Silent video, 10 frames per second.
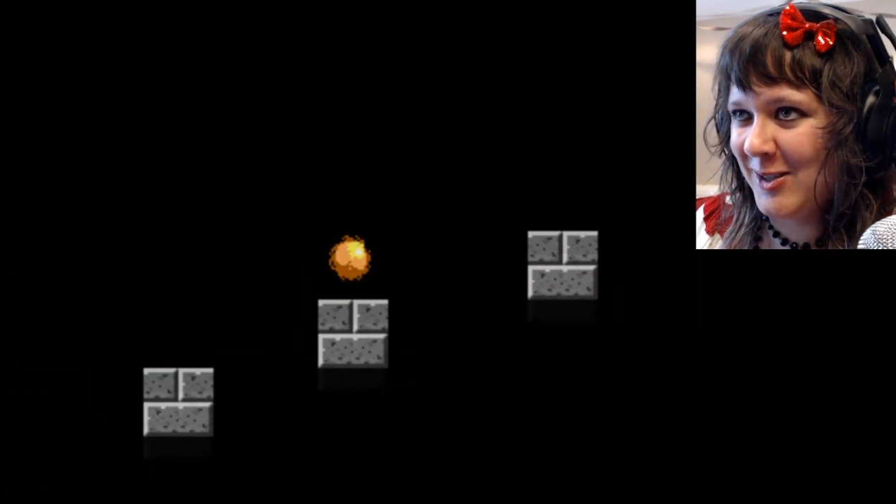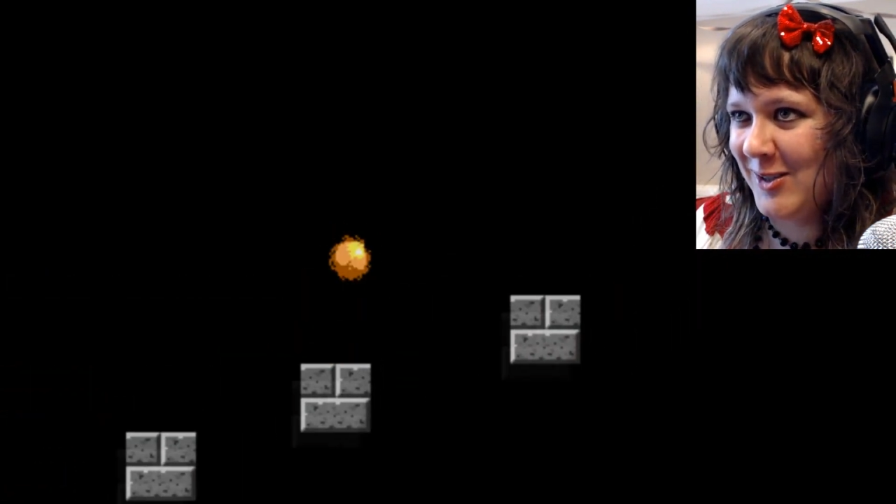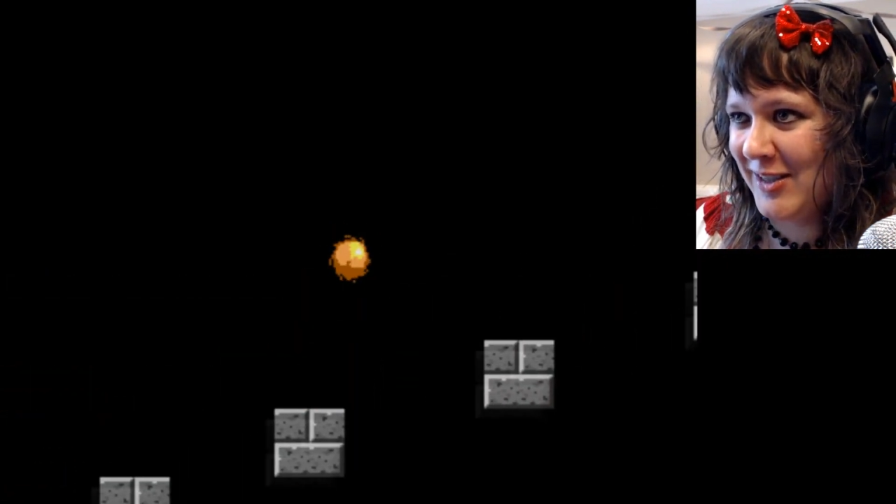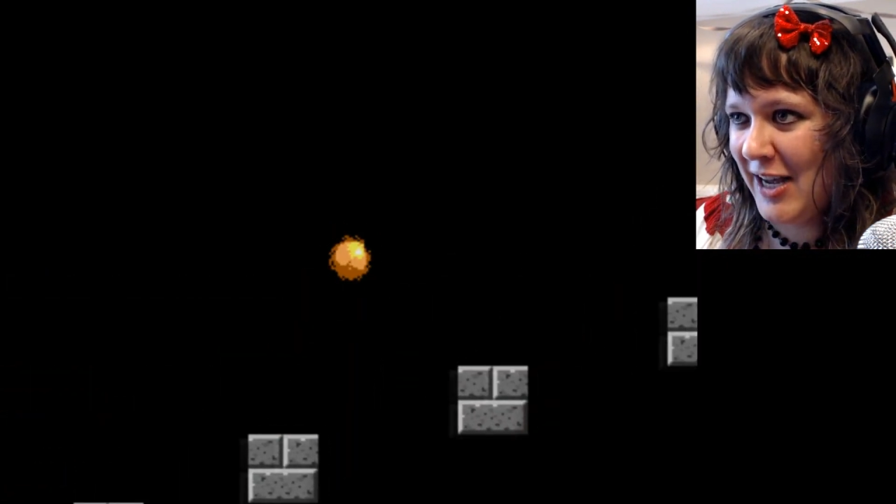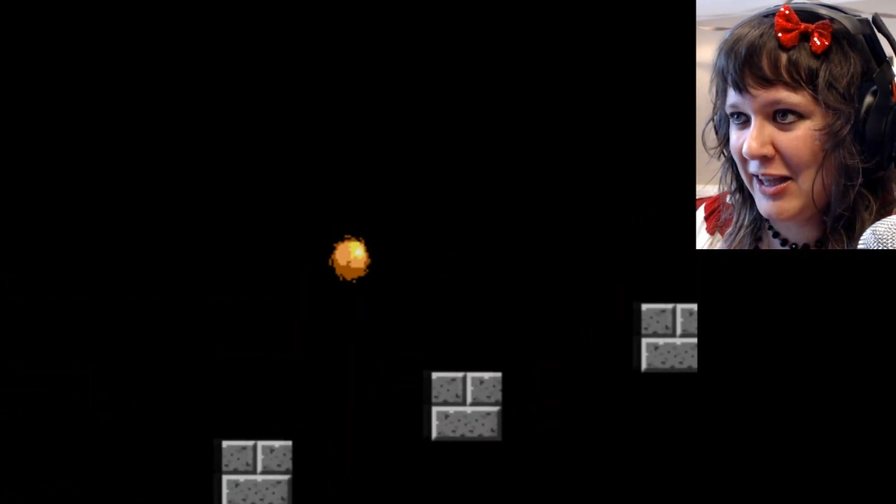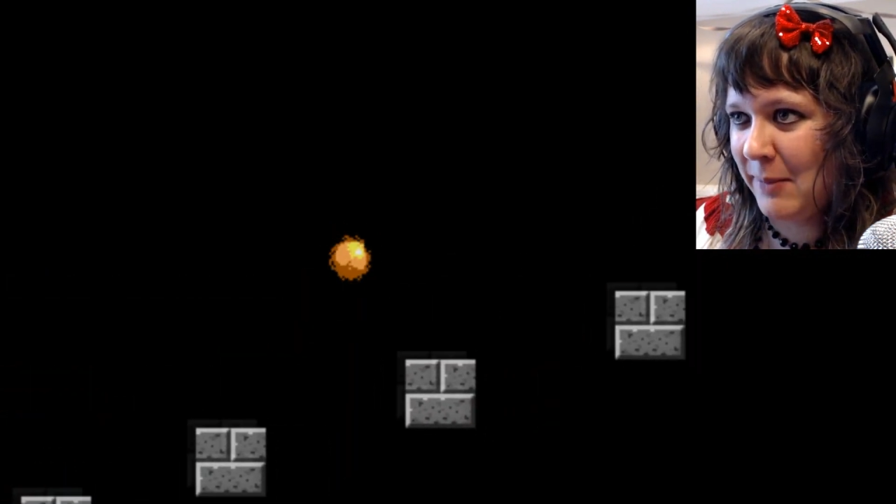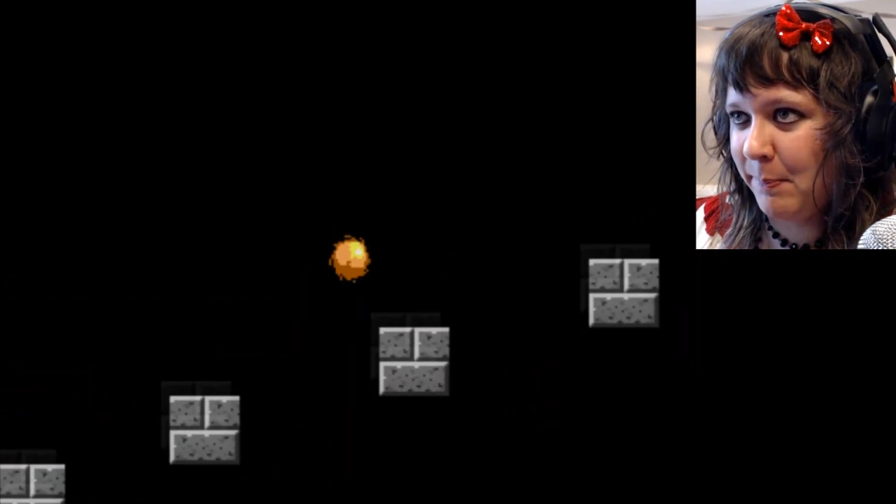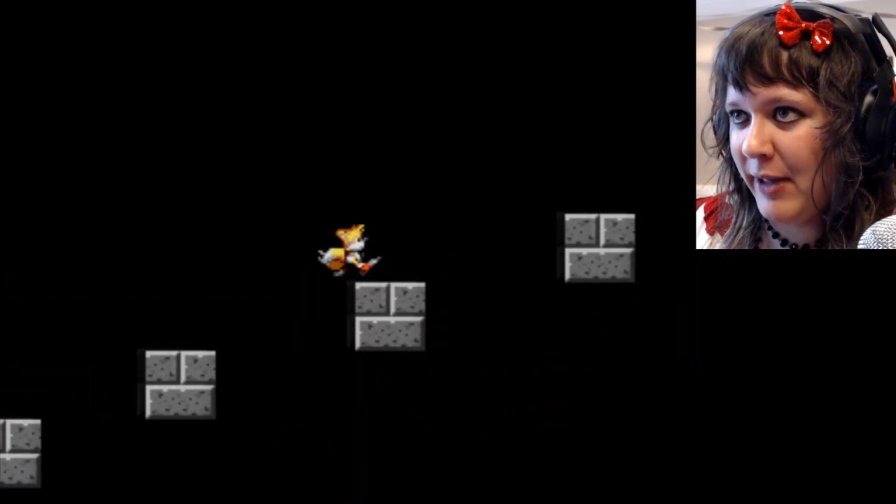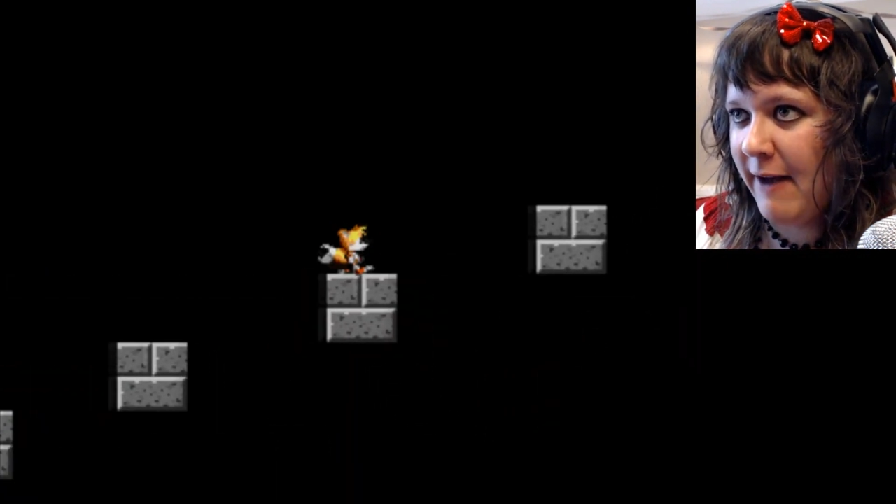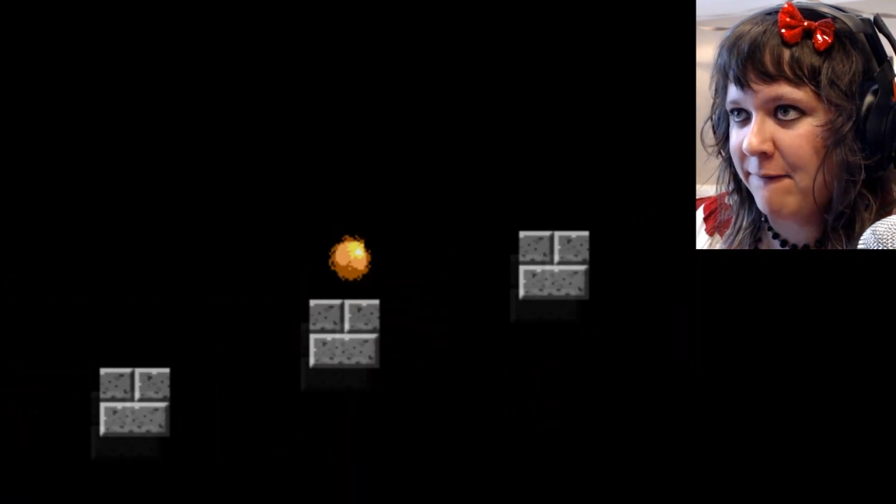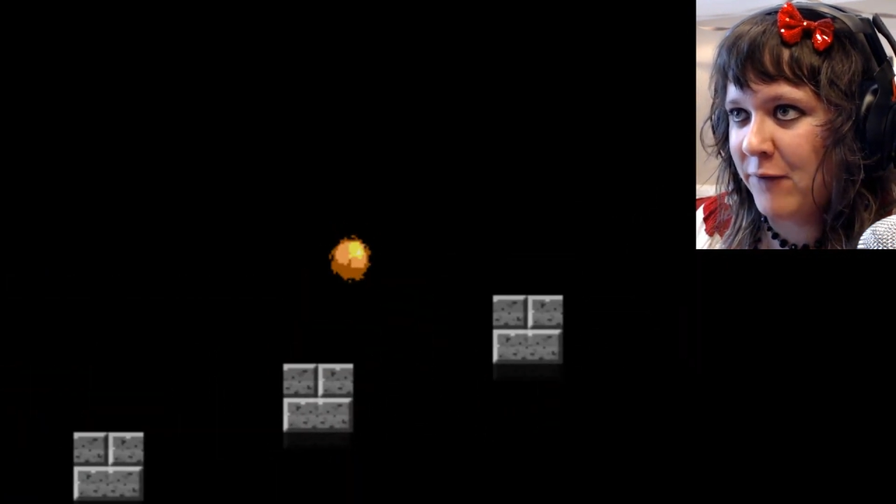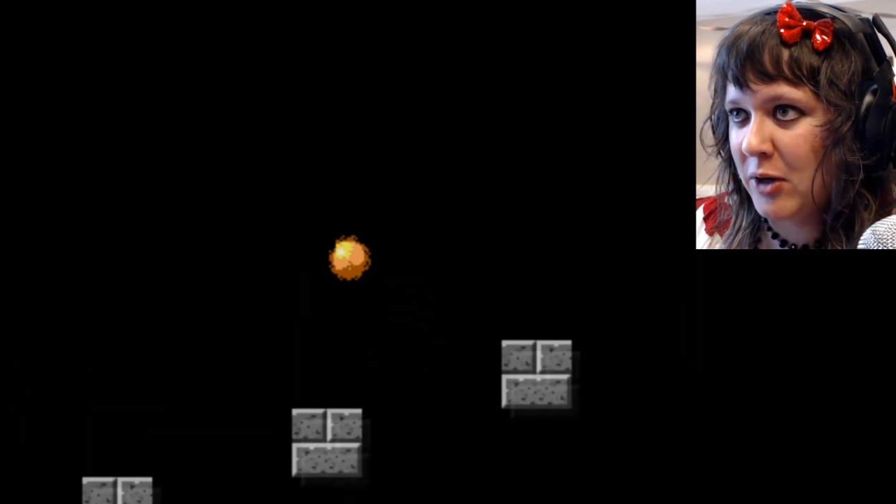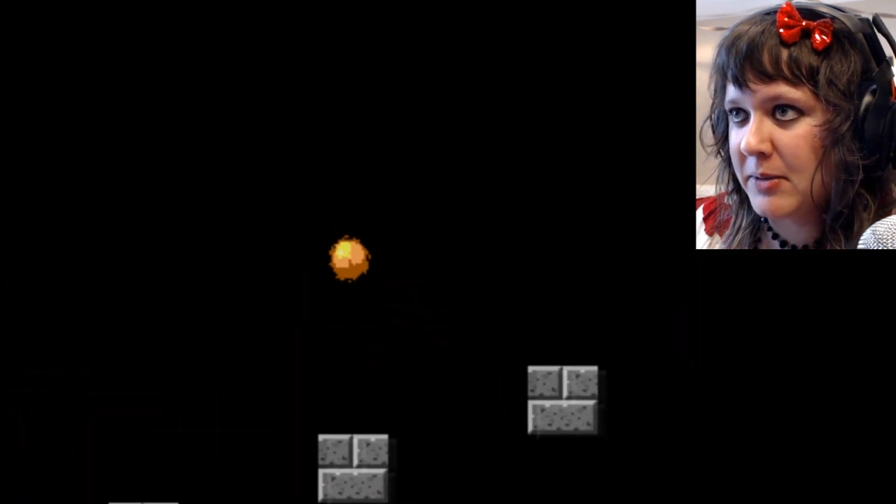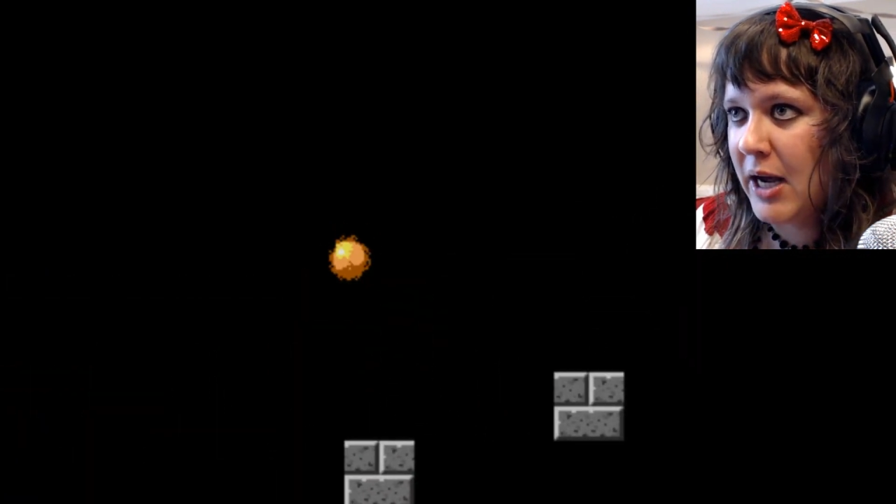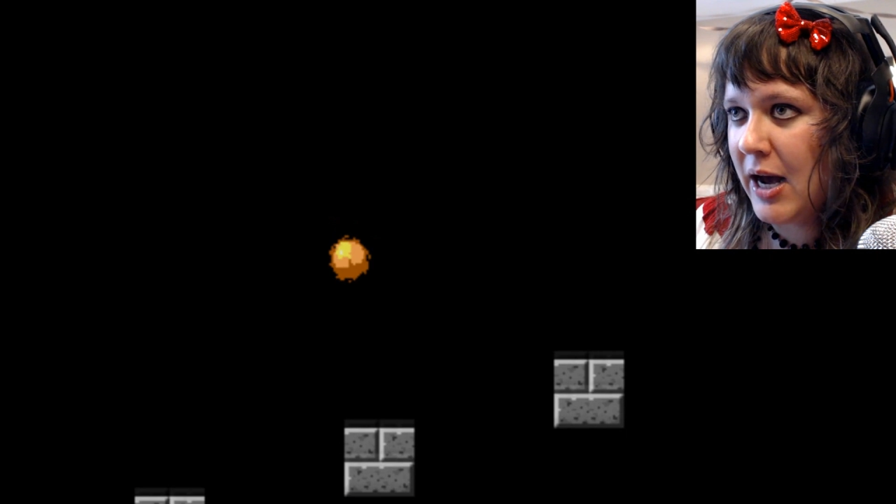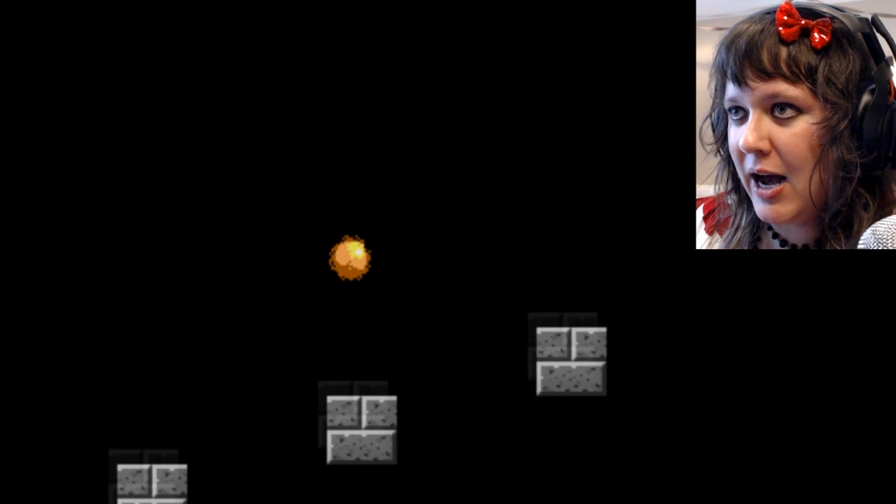Who's got the platforms?